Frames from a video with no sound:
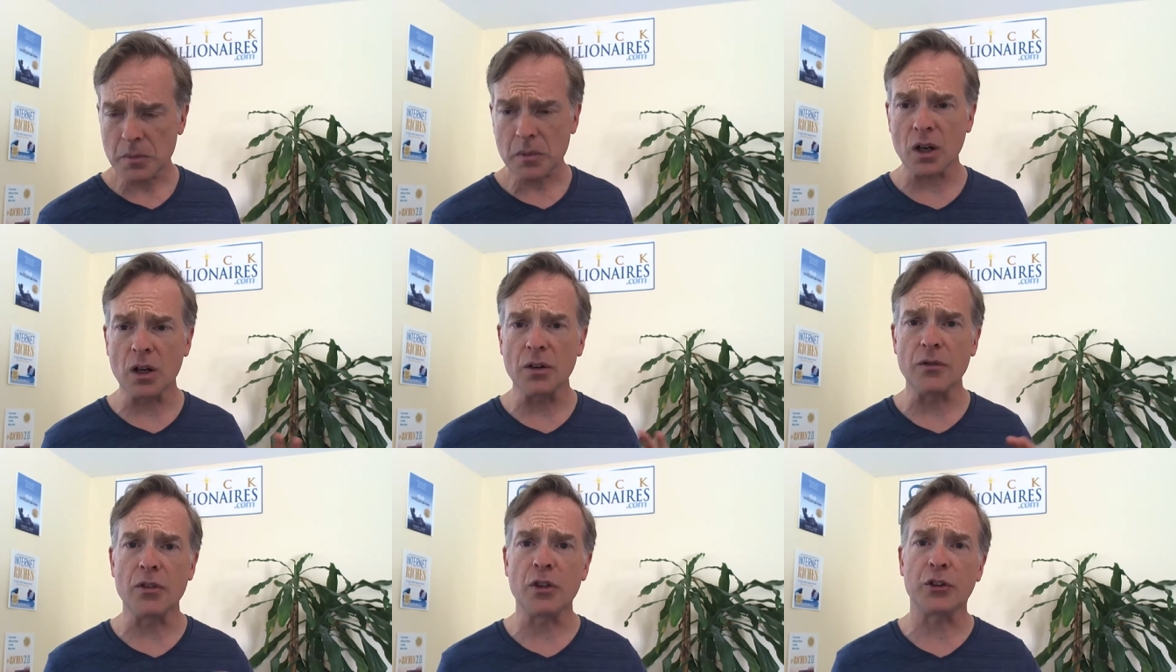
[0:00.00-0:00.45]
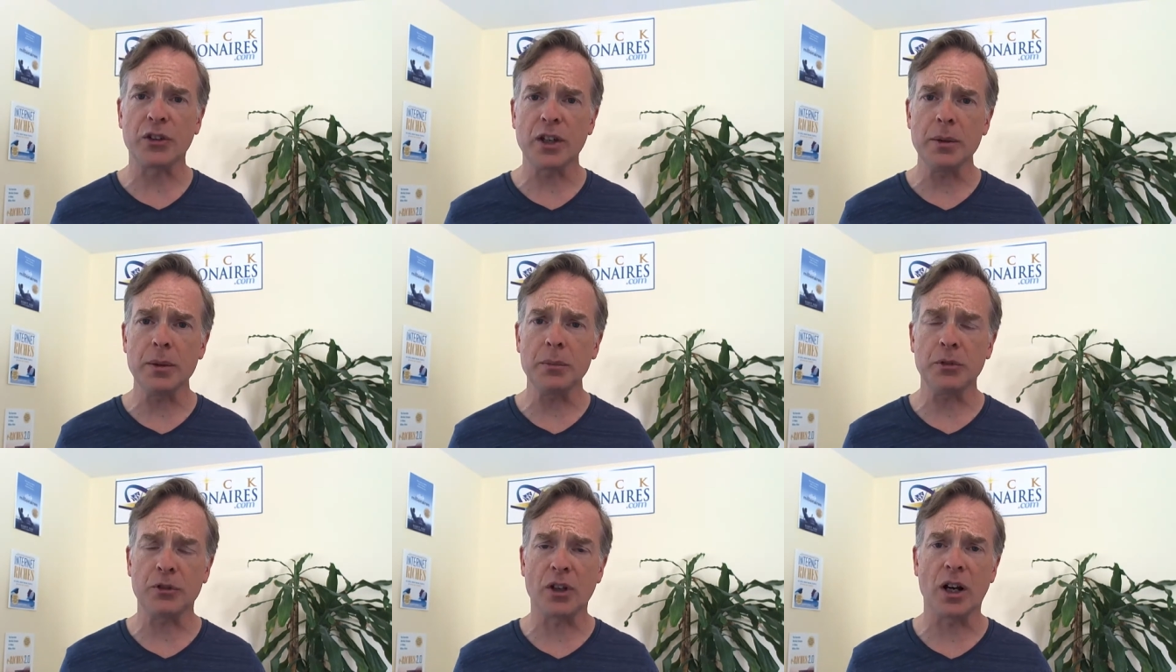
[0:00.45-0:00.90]
of the
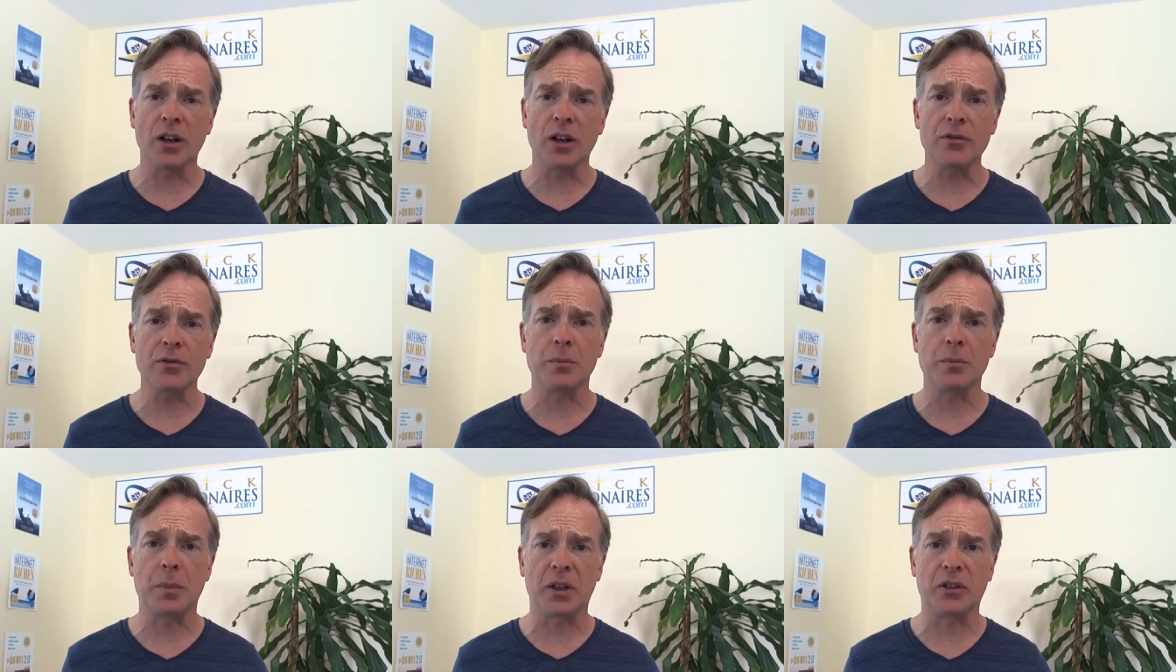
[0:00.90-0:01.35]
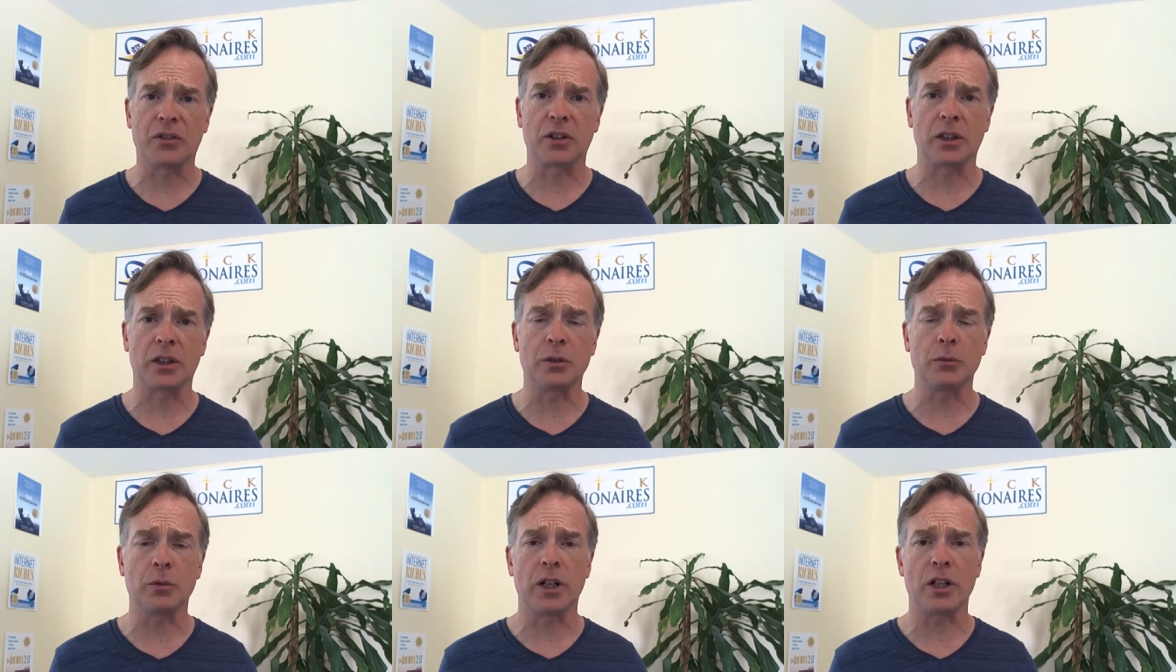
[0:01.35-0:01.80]
same stuff,
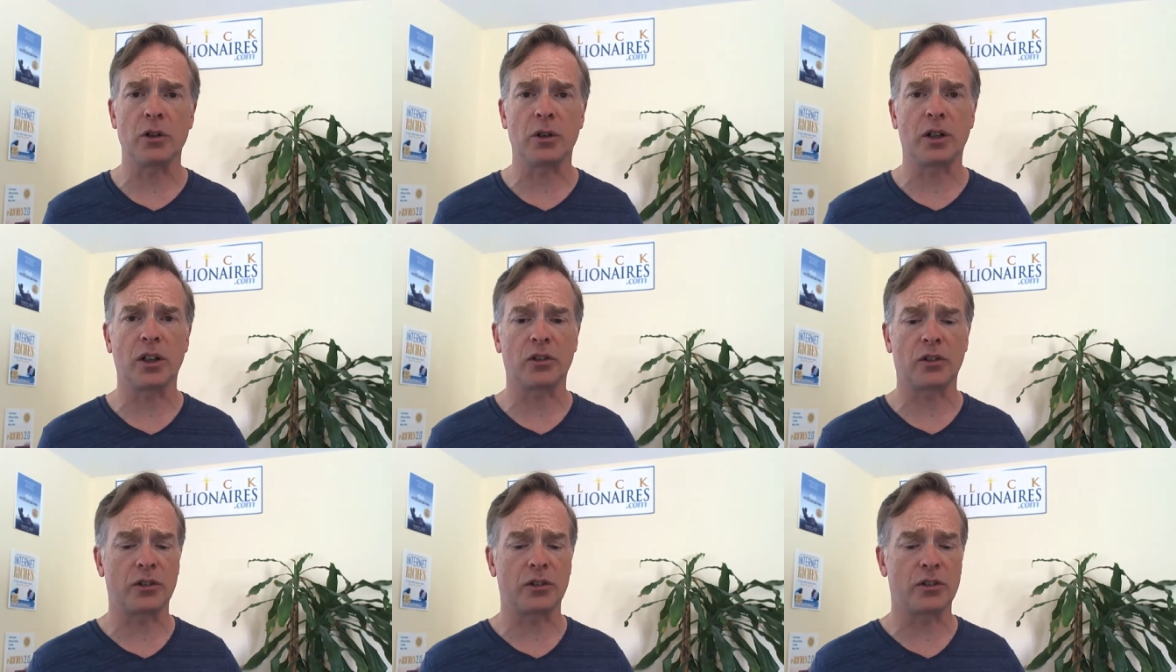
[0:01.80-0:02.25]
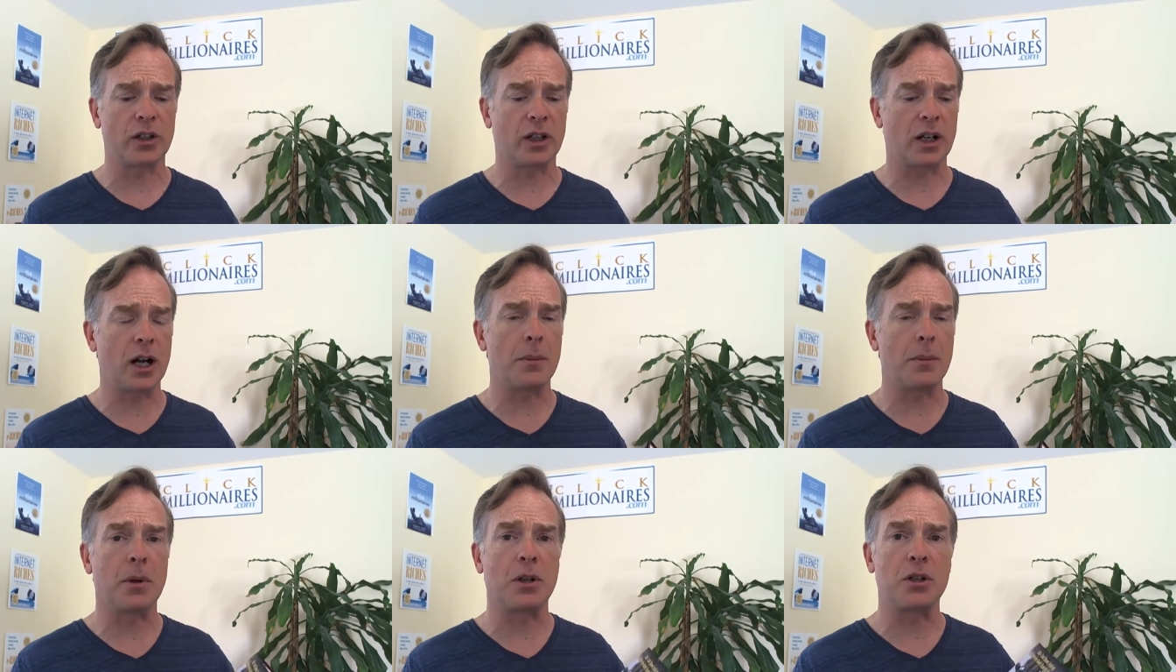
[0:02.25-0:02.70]
basically,
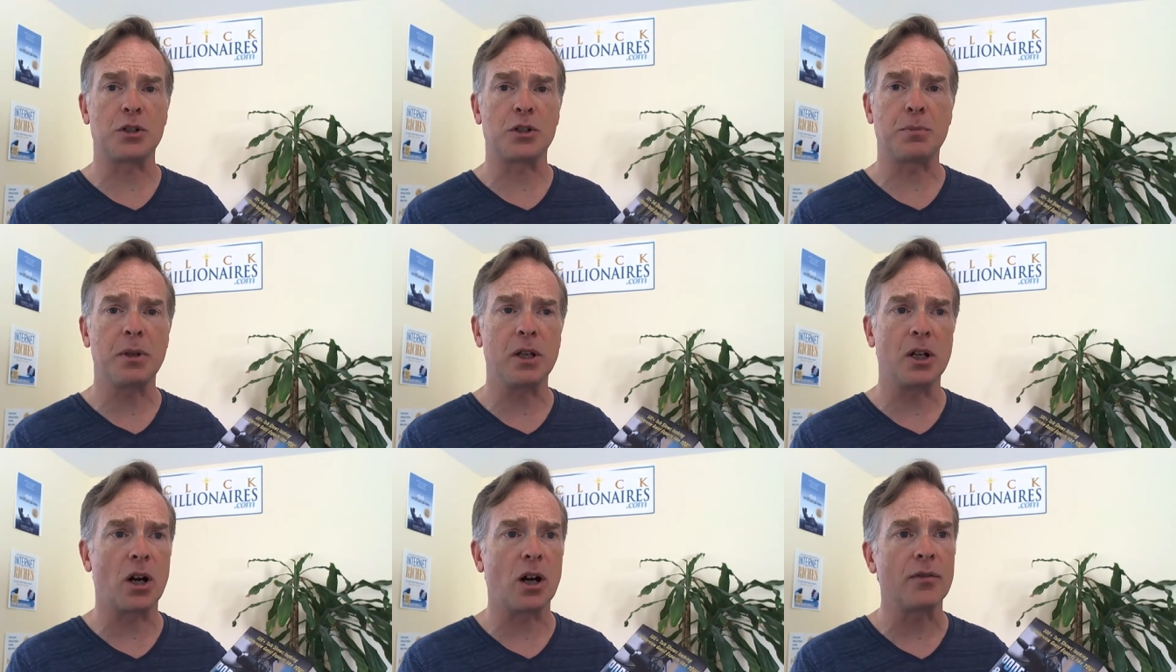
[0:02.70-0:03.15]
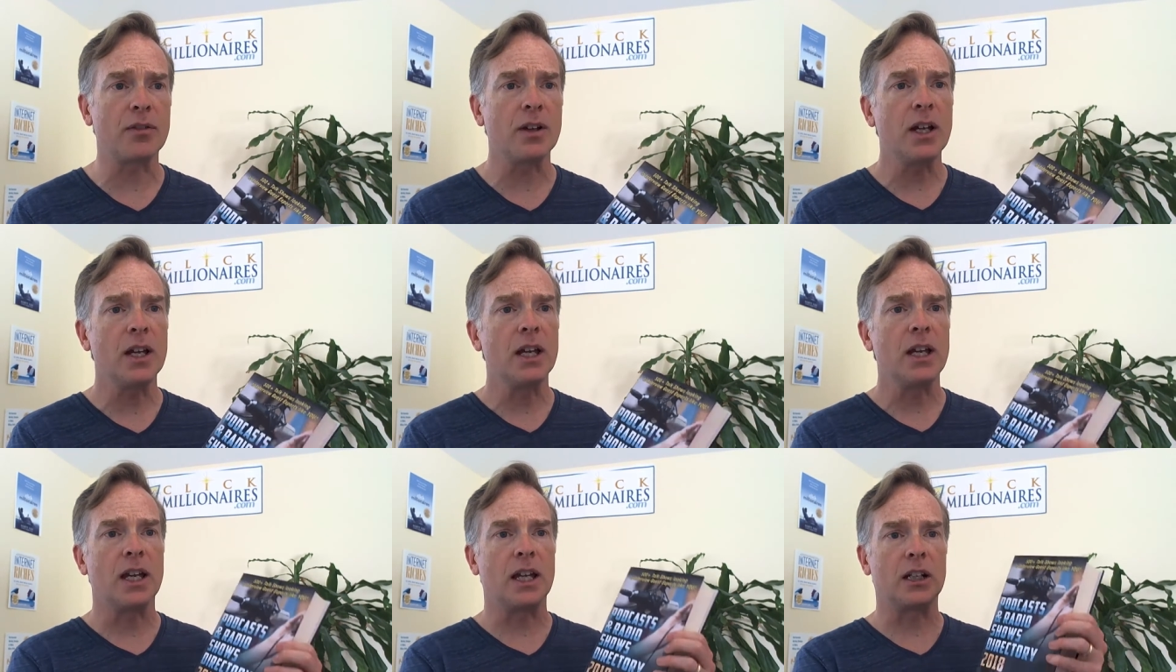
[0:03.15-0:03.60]
radioguestlist.com, a
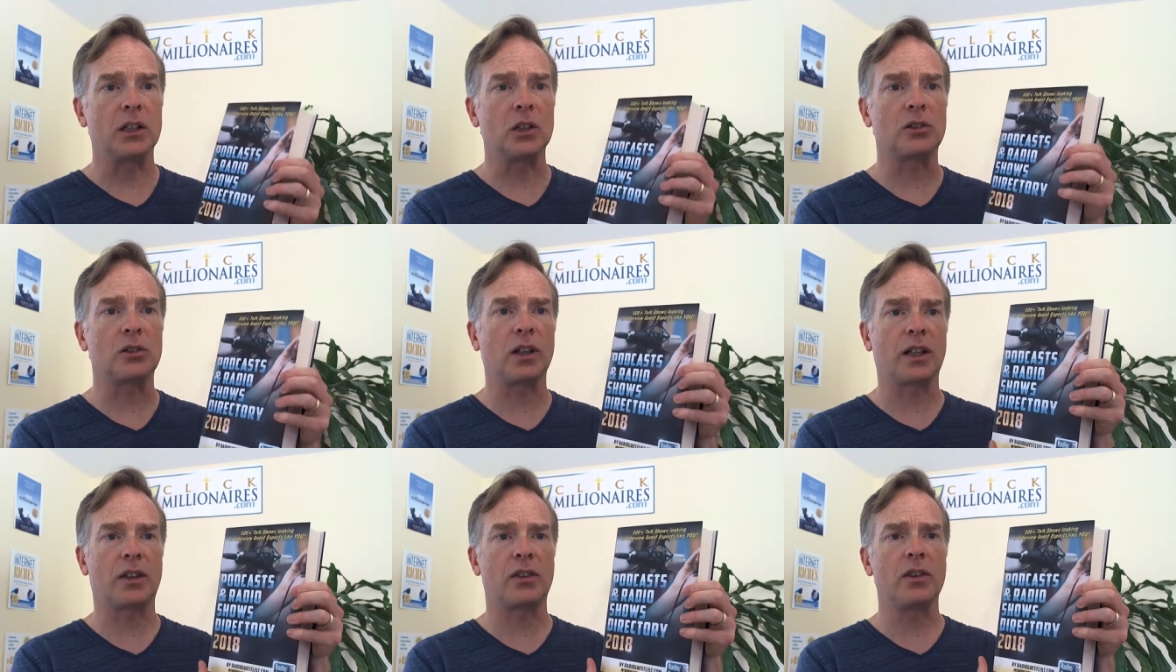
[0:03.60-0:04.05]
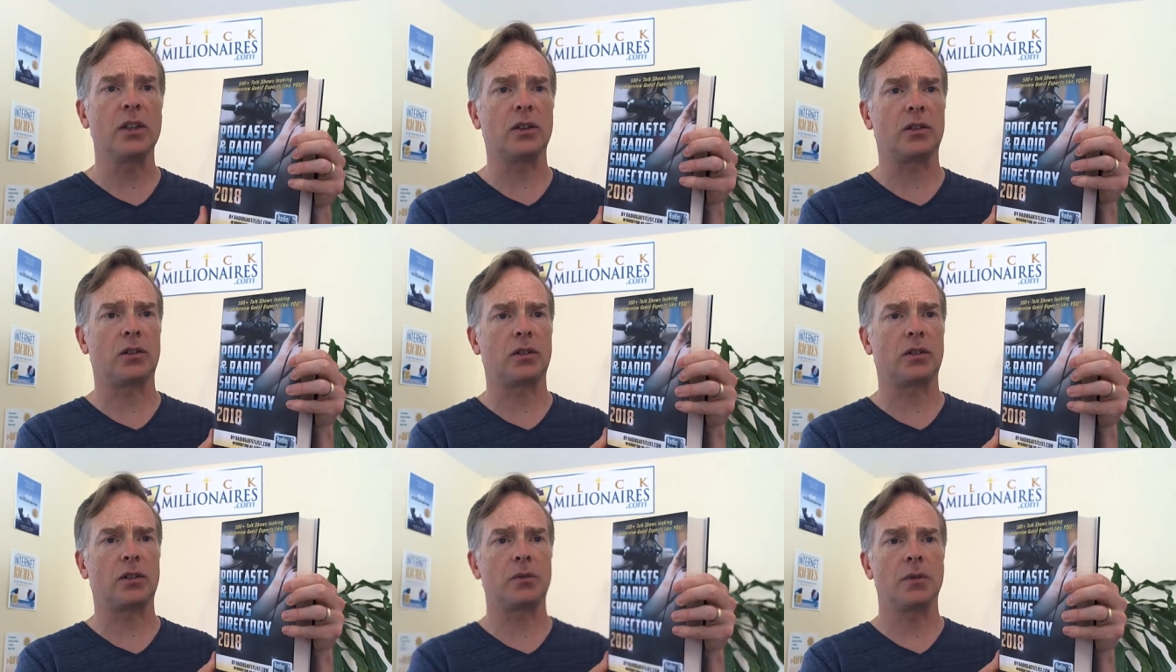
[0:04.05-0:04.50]
spinoff, and it looks like
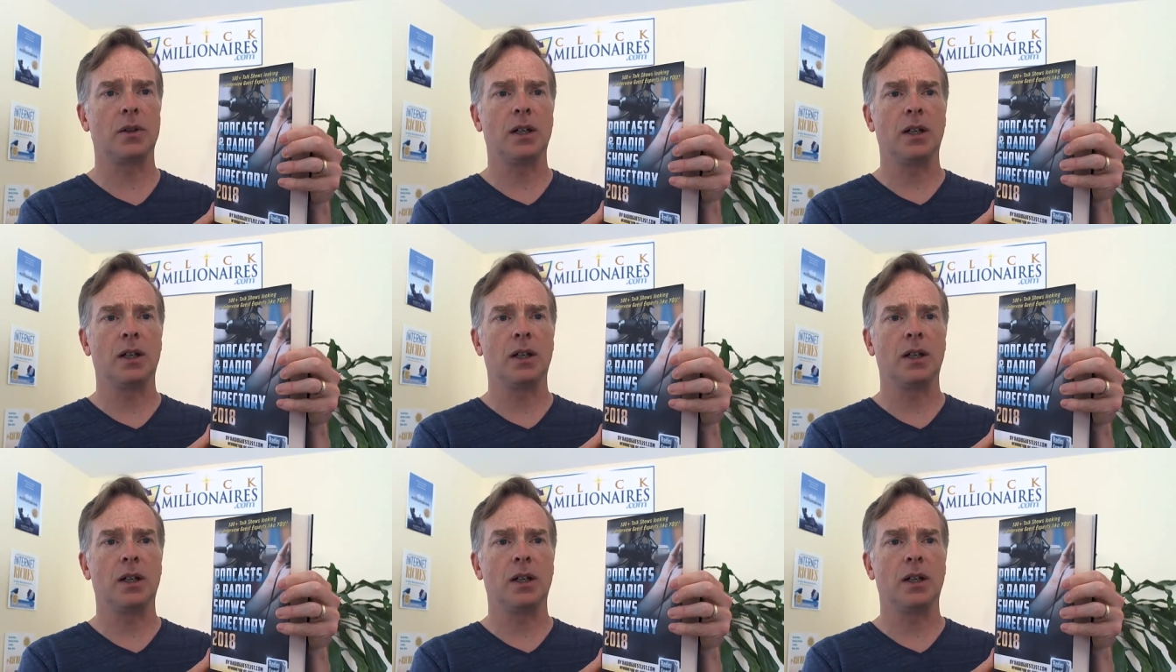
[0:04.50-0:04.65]
this.